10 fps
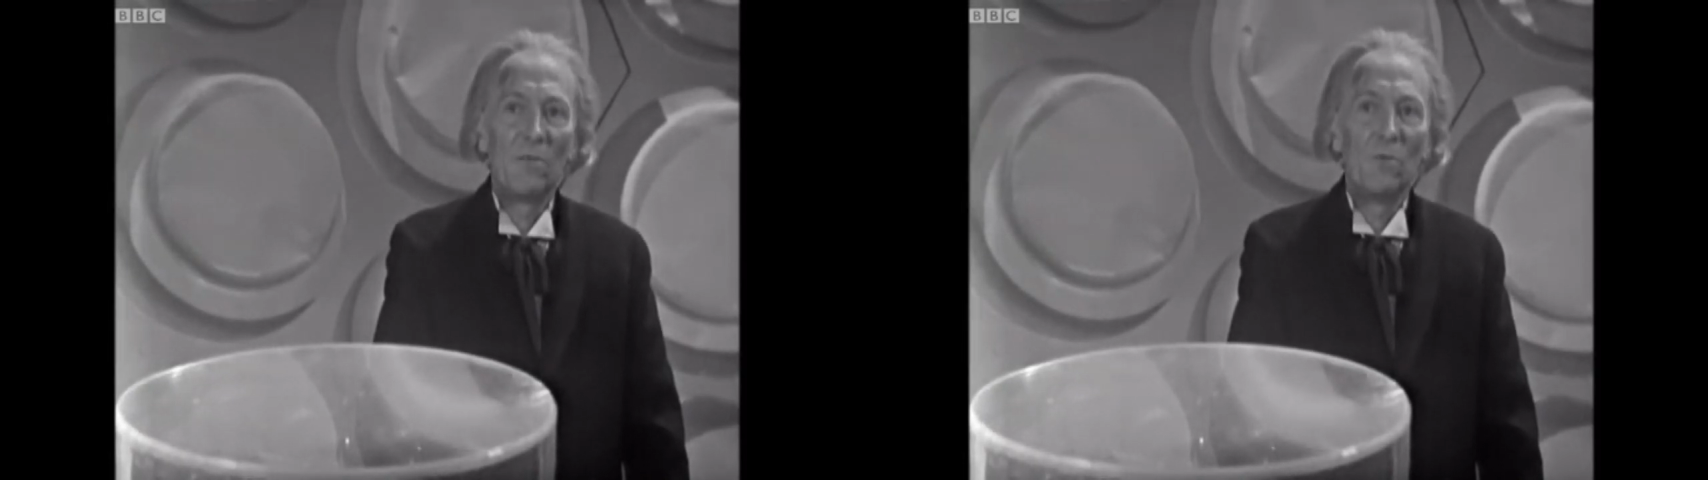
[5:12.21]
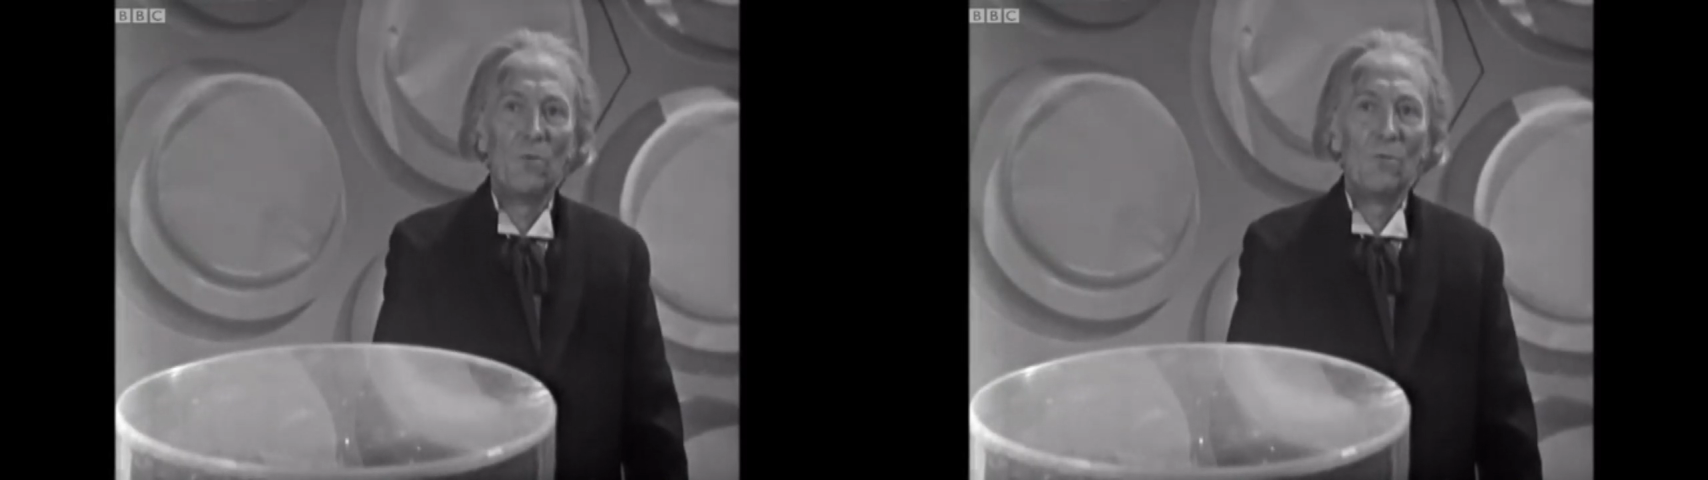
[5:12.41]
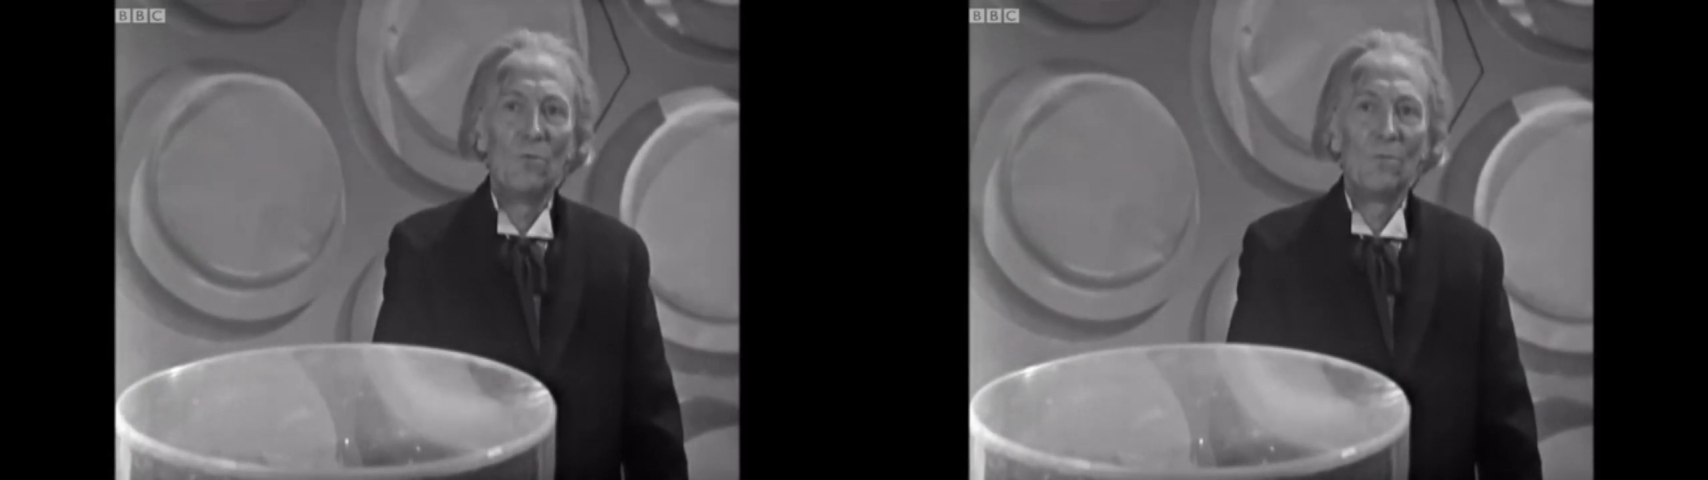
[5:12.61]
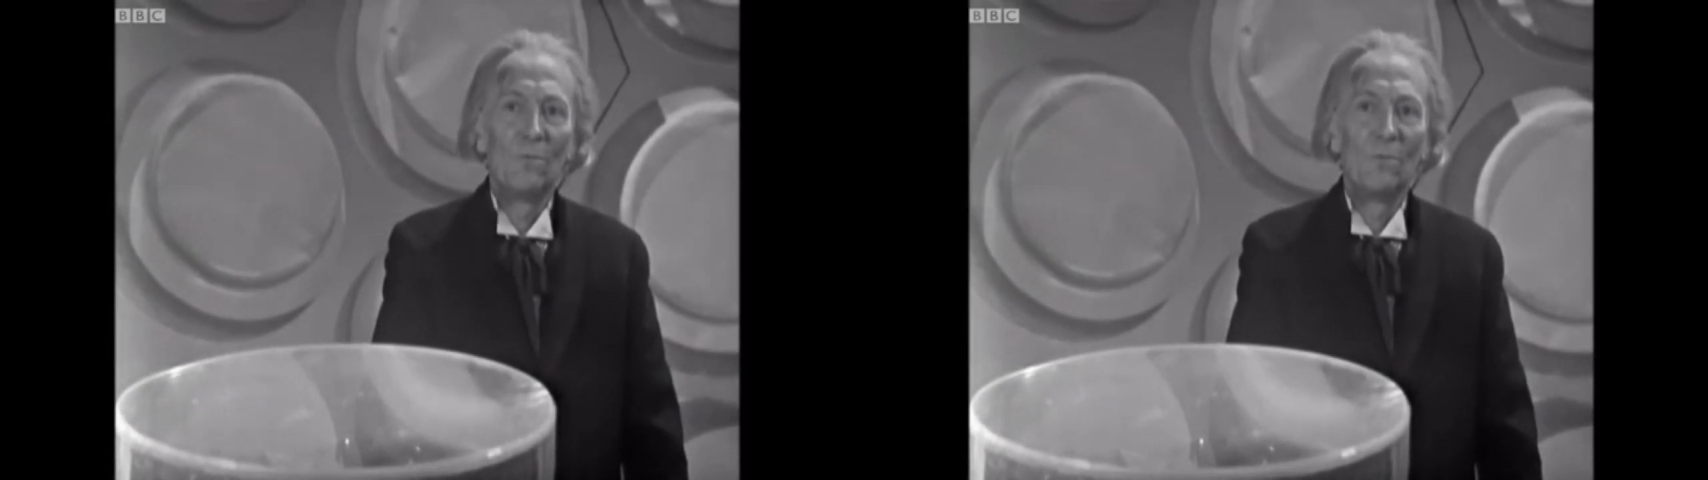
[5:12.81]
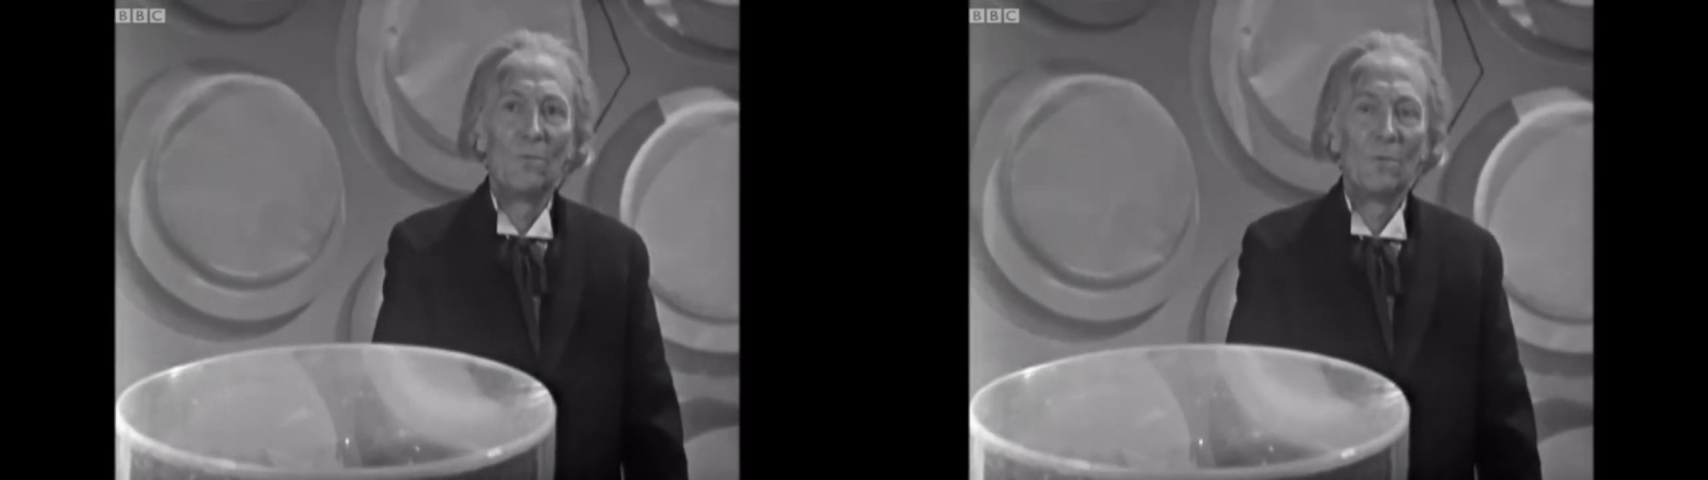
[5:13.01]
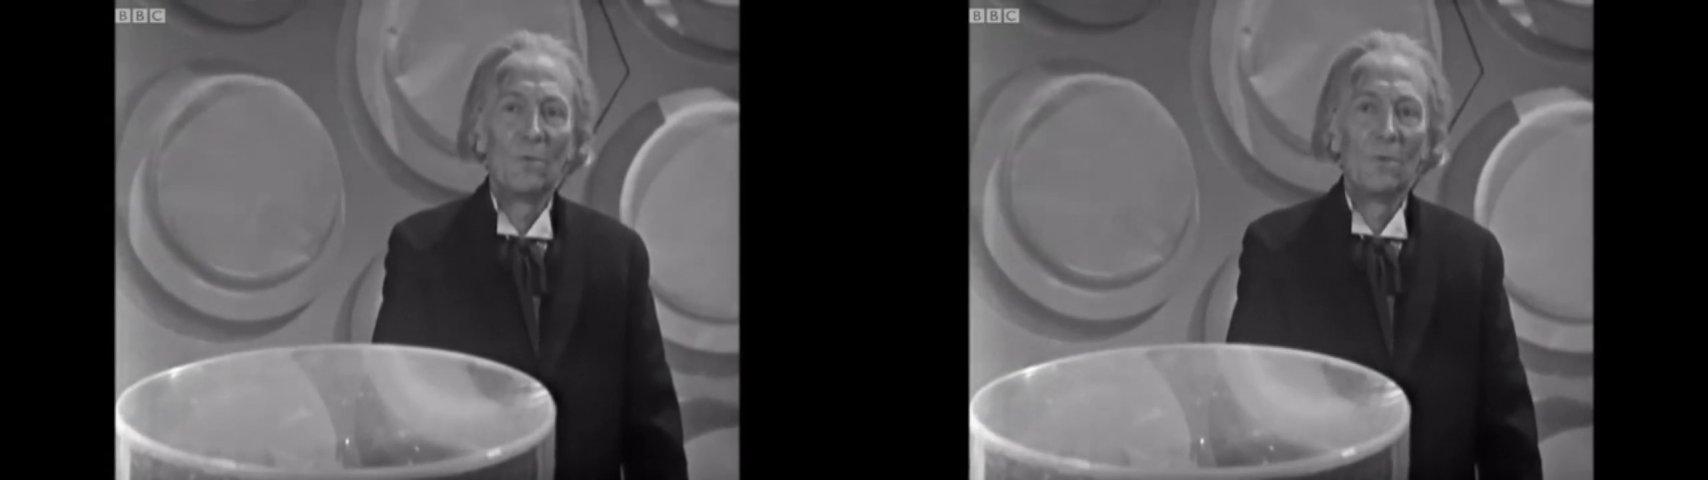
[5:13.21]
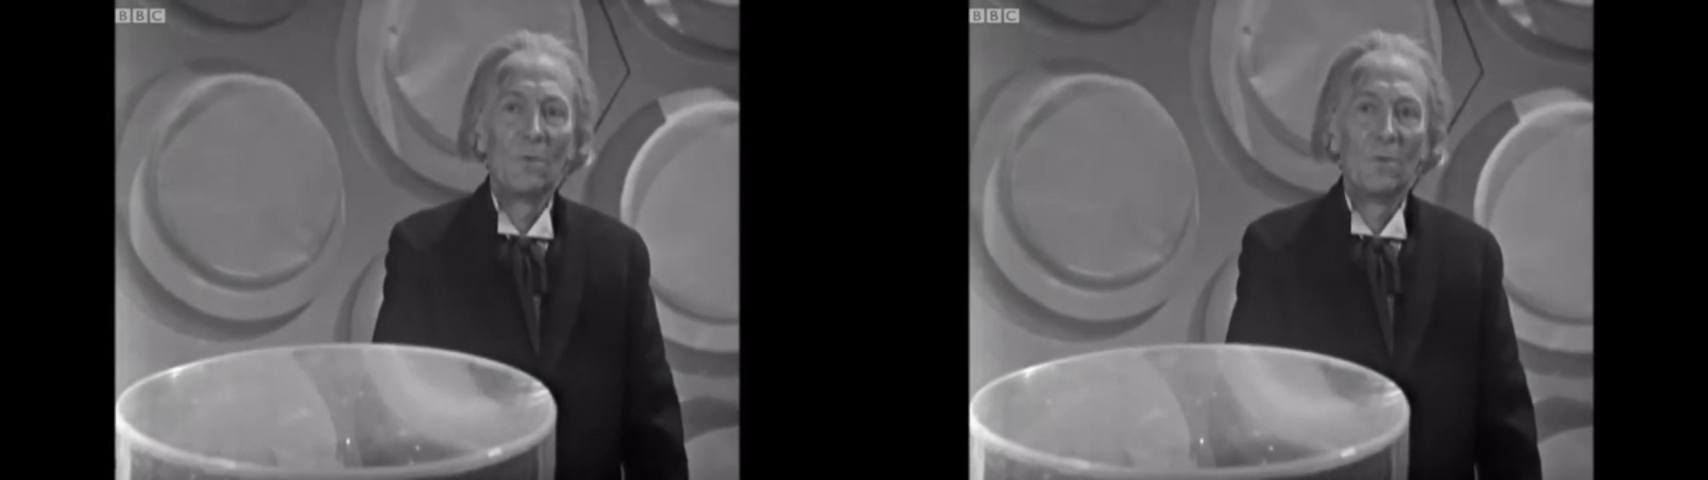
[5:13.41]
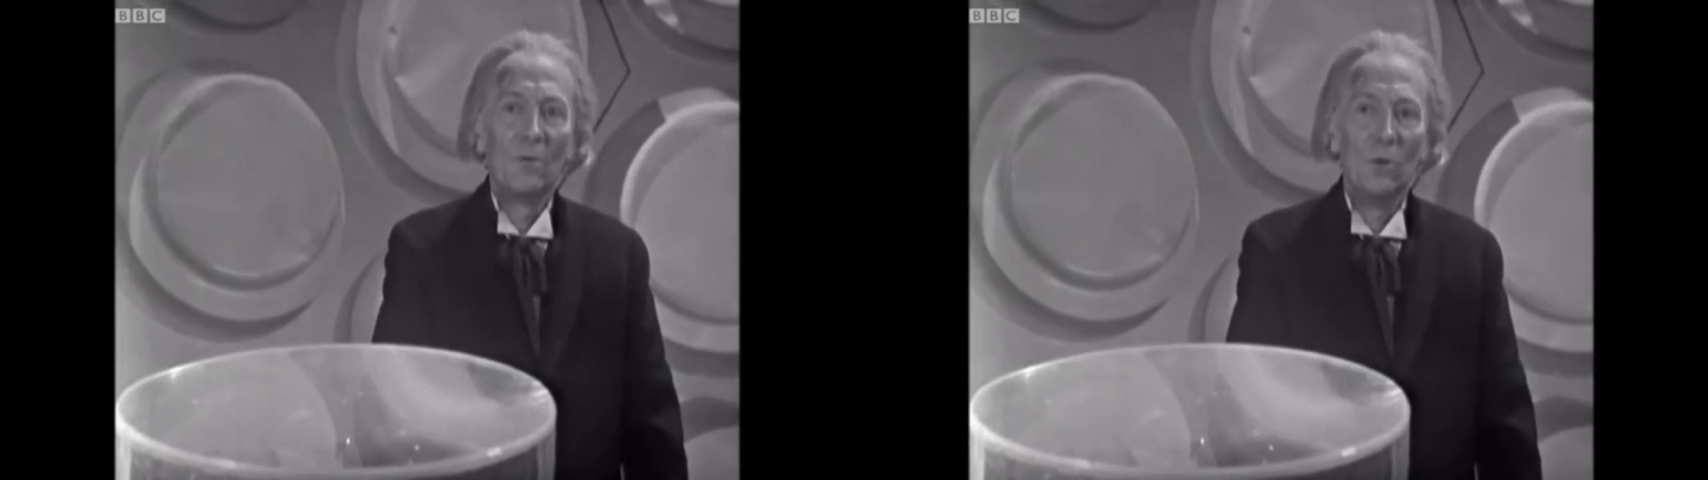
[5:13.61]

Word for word: incomplete serials.